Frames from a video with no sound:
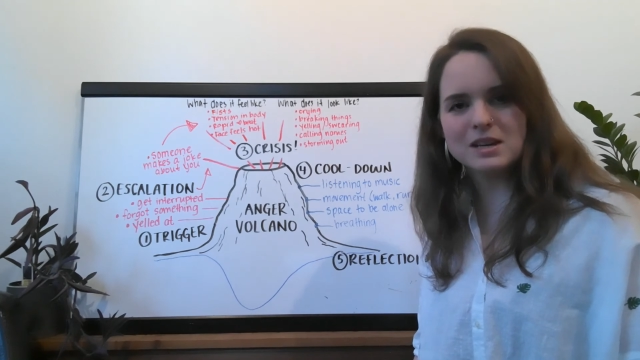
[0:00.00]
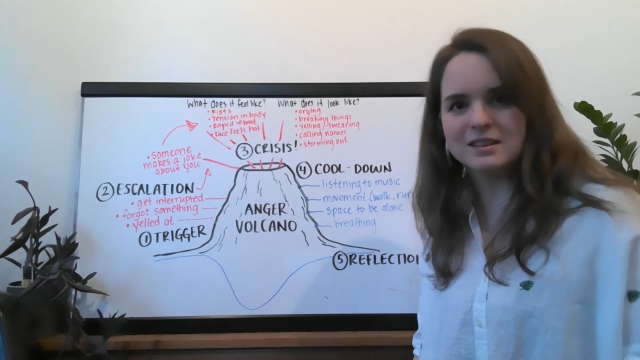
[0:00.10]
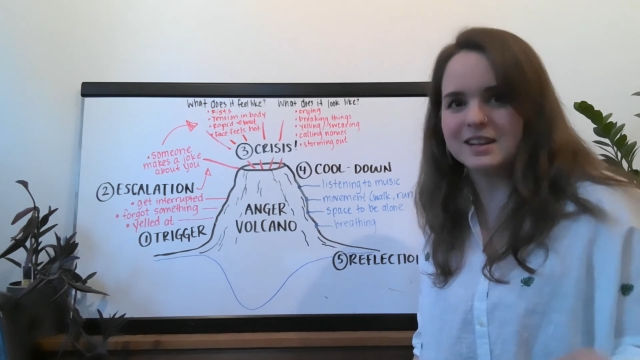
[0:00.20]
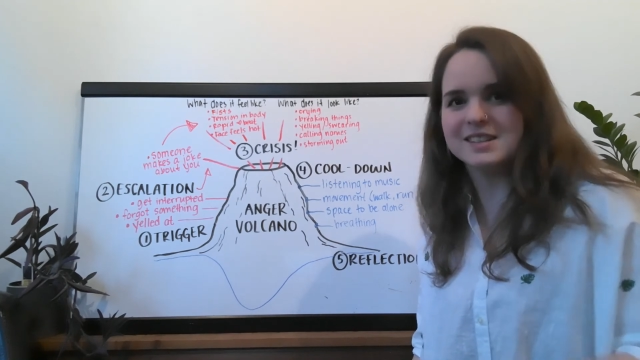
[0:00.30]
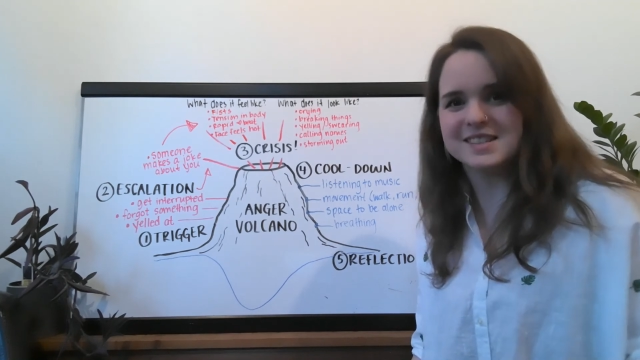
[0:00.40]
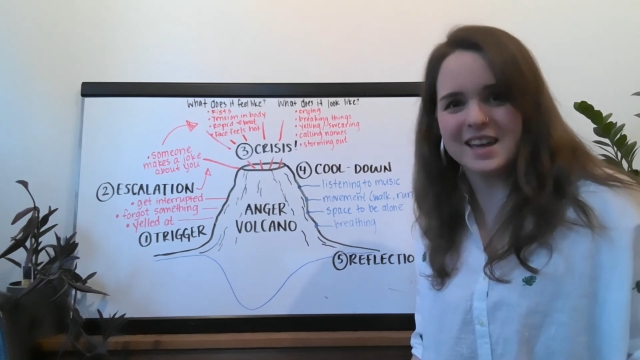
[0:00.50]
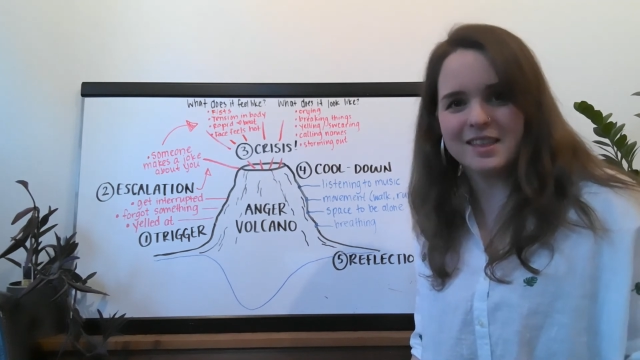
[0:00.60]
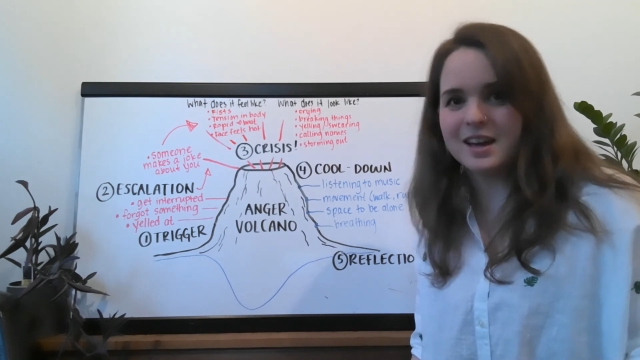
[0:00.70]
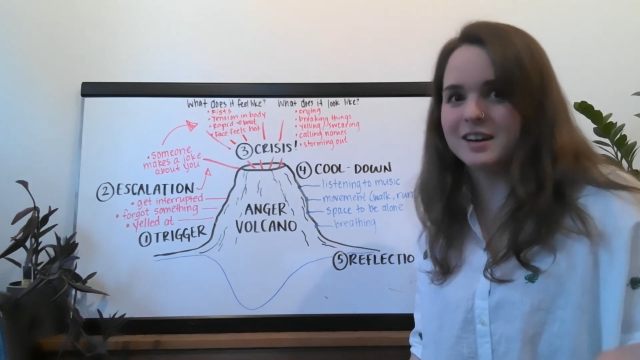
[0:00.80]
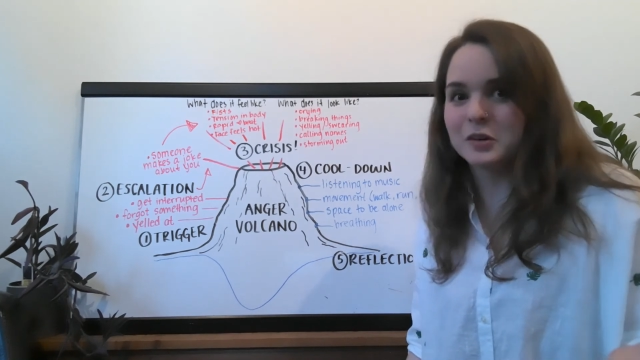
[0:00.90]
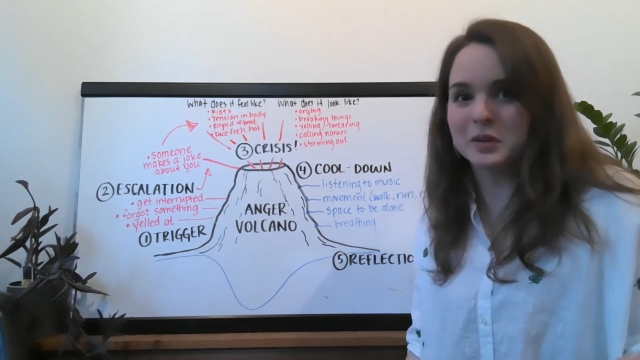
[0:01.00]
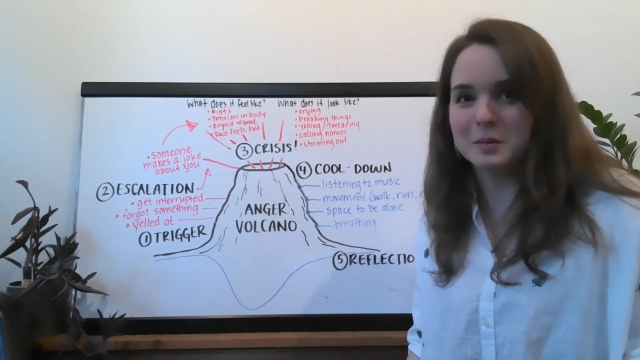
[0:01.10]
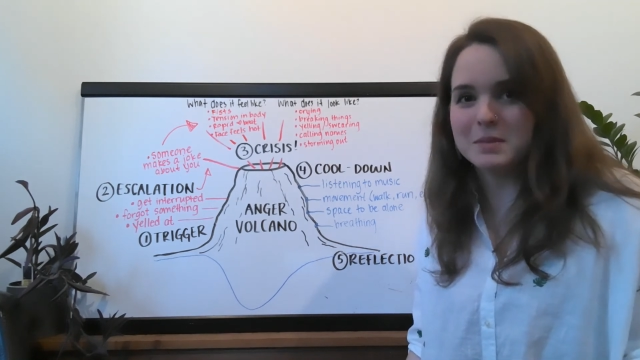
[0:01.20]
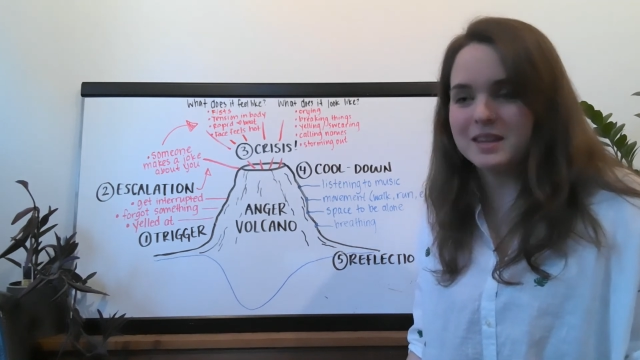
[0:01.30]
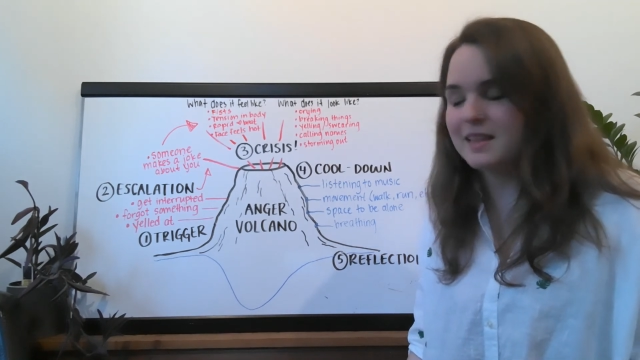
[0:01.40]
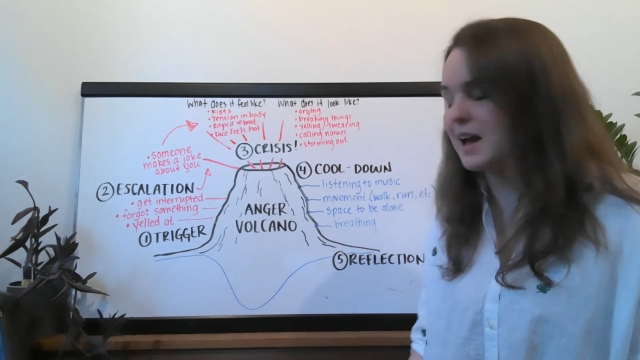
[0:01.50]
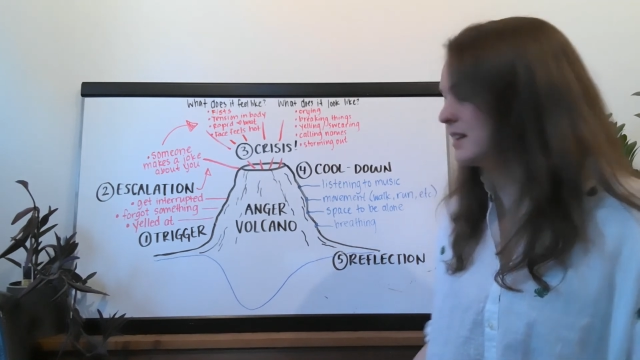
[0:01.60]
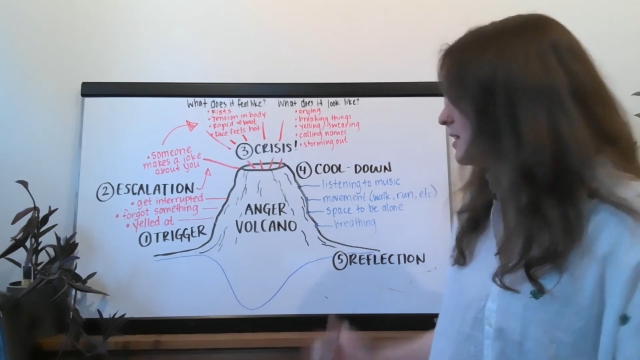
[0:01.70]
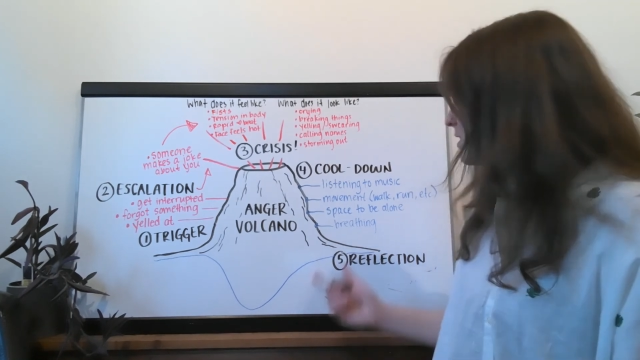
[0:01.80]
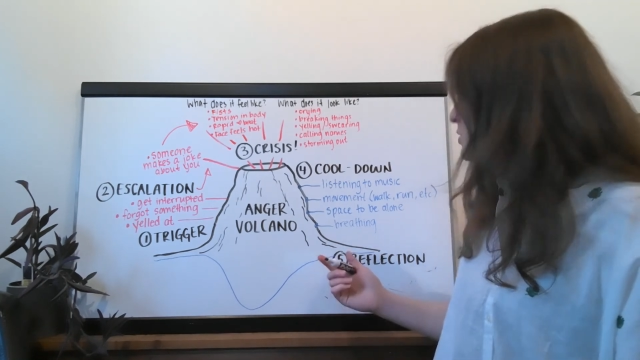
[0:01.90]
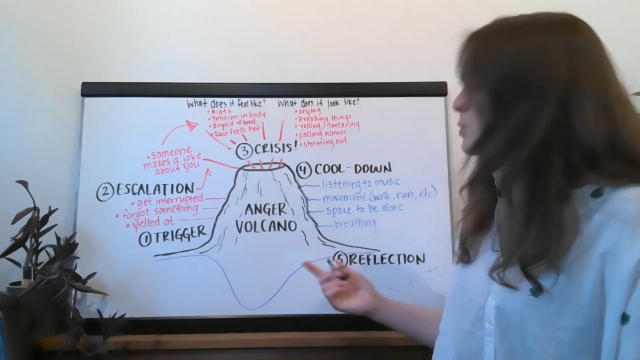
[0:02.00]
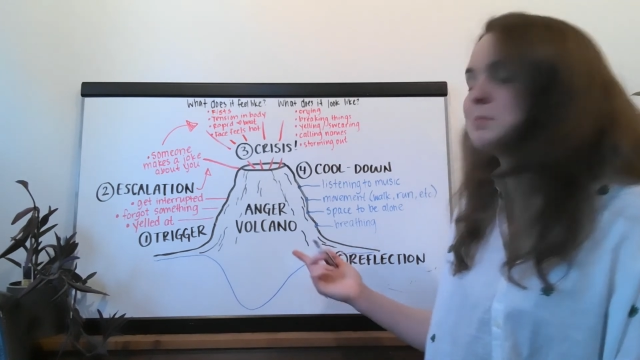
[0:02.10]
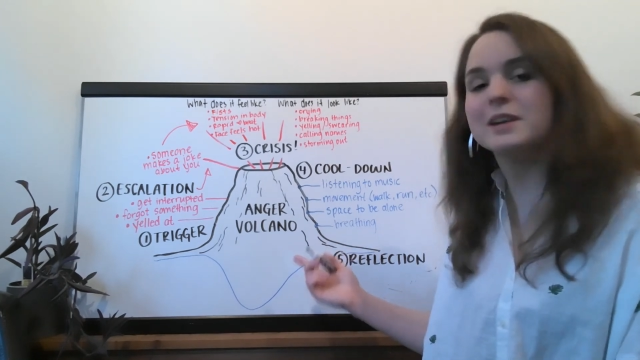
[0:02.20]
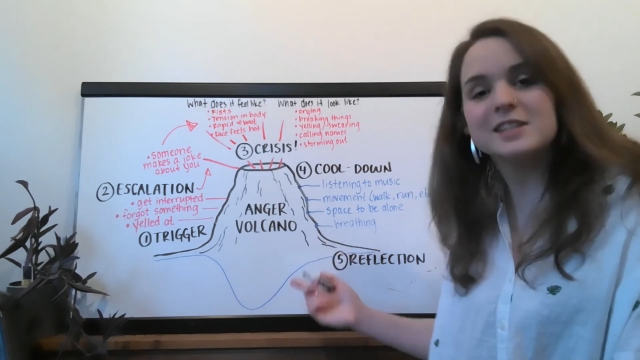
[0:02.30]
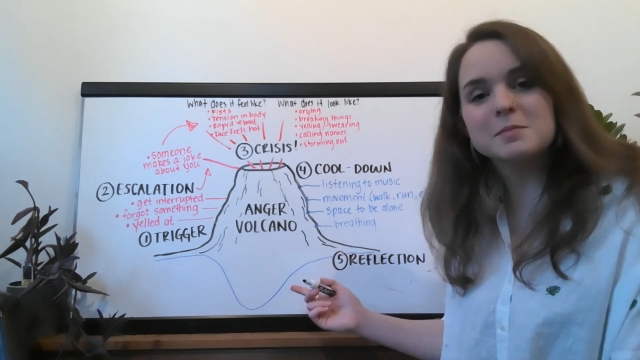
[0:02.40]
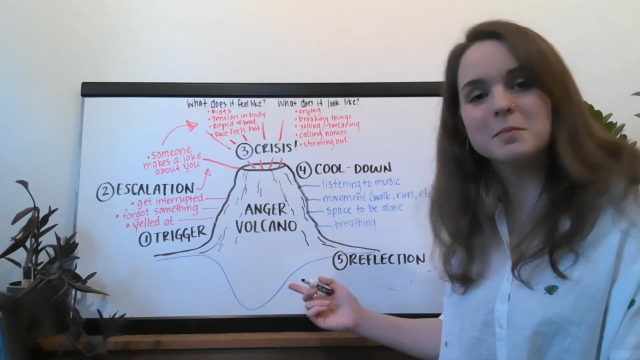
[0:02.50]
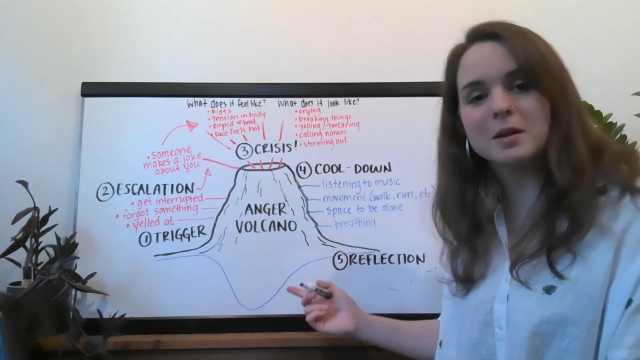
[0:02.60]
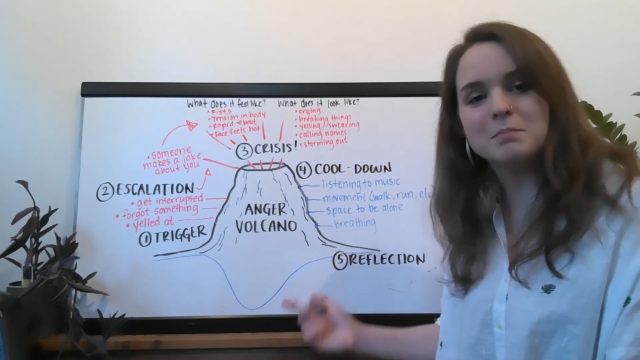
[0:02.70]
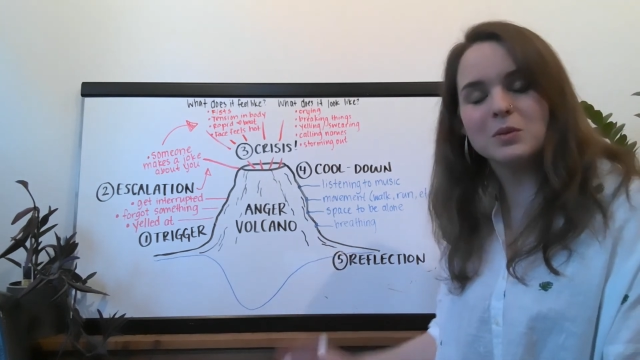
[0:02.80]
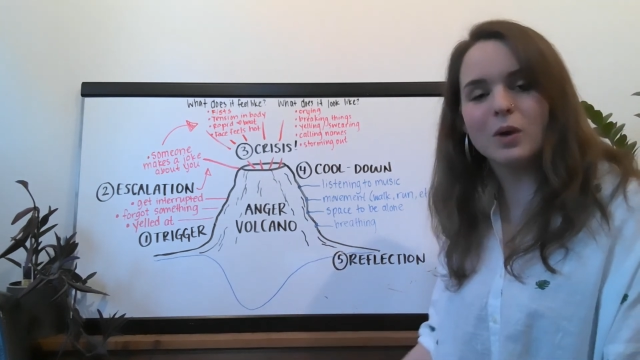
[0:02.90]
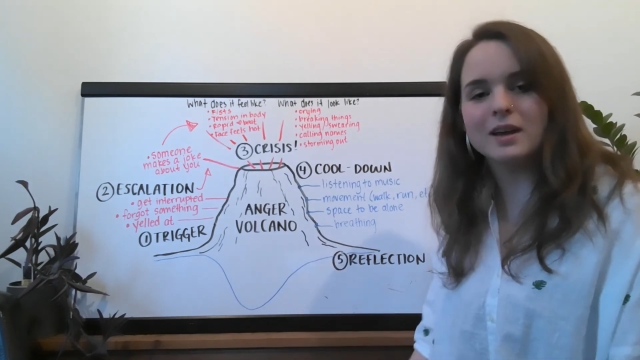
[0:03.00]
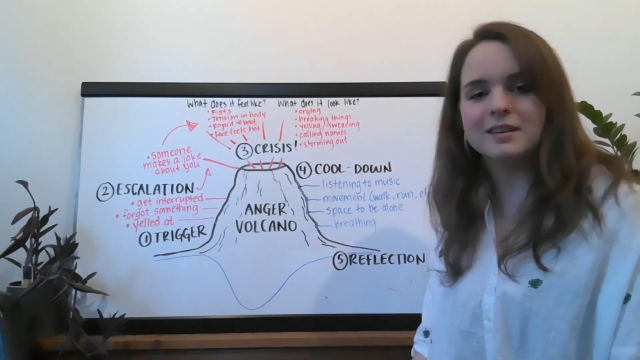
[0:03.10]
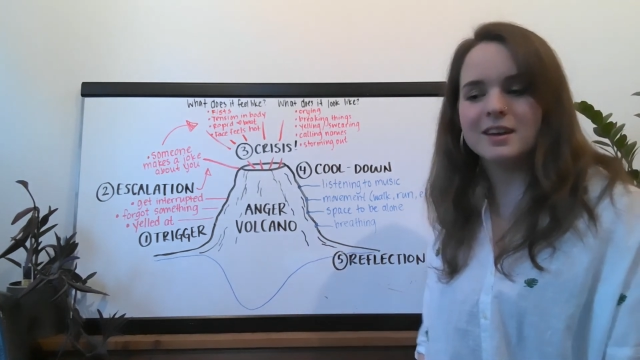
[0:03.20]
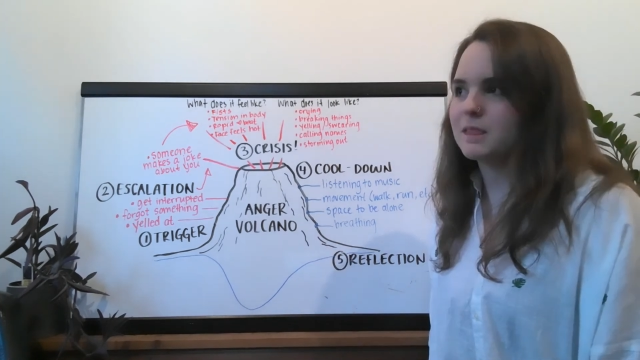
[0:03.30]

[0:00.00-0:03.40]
Did I say that? I didn't really mean that. So embarrassment might be one.